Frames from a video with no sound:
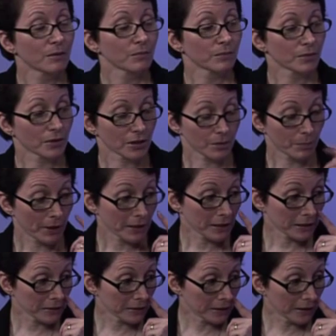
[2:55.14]
Because
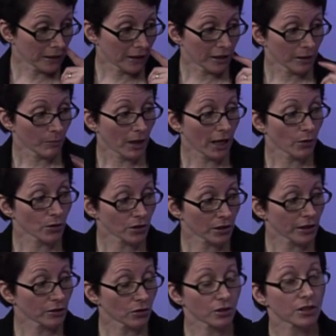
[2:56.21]
basically, I was
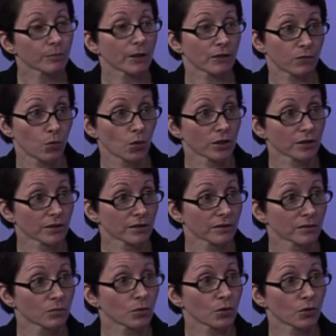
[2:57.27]
diagnosed in my 40s
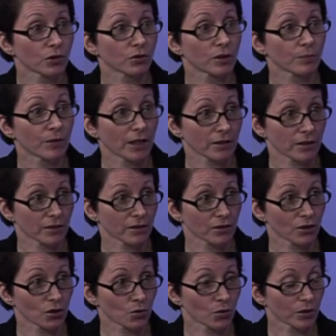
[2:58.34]
with auditory processing
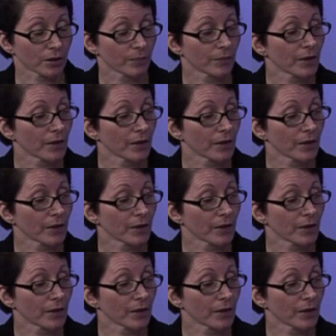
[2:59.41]
disorder,